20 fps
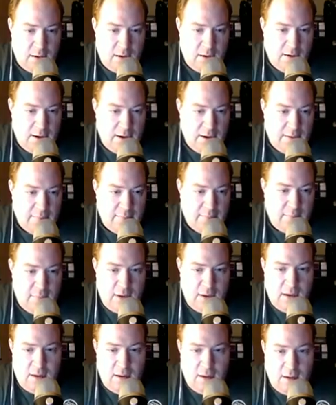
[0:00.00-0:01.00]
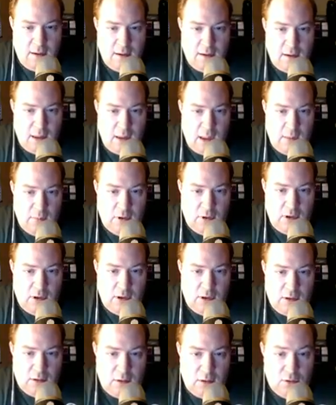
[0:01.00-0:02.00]
alright, I'm going
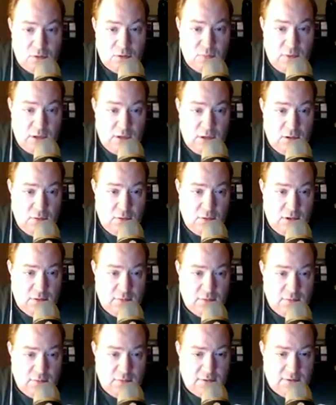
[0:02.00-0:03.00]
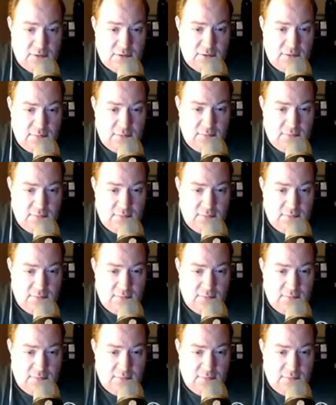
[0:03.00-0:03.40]
to use my 2 resources,